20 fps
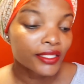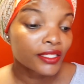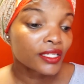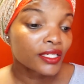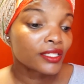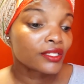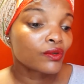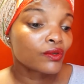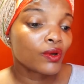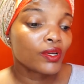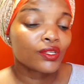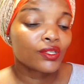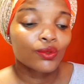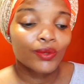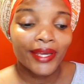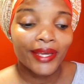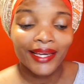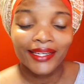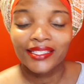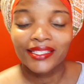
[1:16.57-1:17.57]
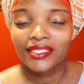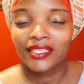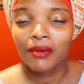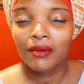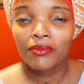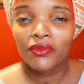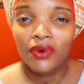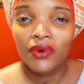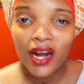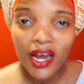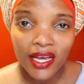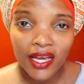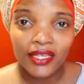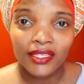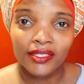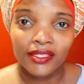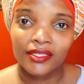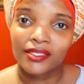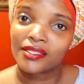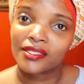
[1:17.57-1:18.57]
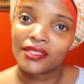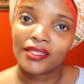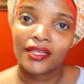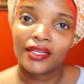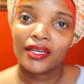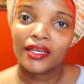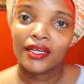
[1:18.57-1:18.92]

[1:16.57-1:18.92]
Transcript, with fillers: She's going to get some rest.